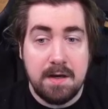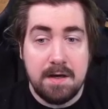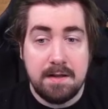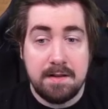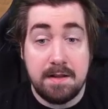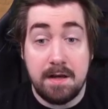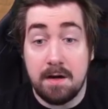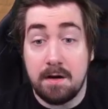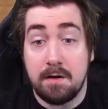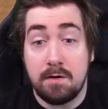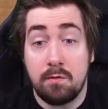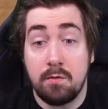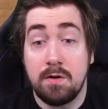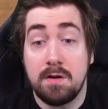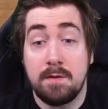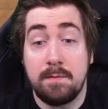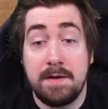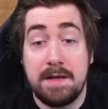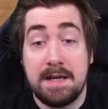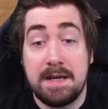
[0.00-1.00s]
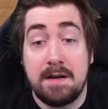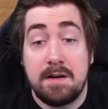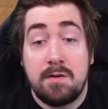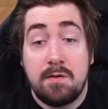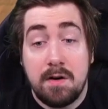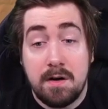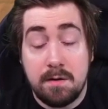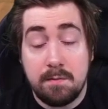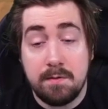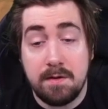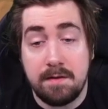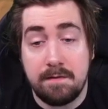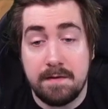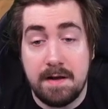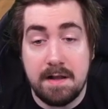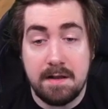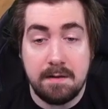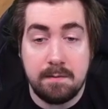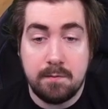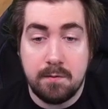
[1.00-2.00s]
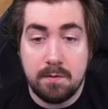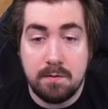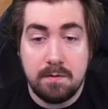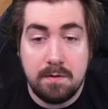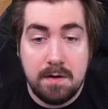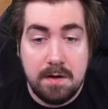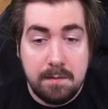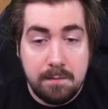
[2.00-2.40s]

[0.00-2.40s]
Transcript: They are going to be incredibly valuable.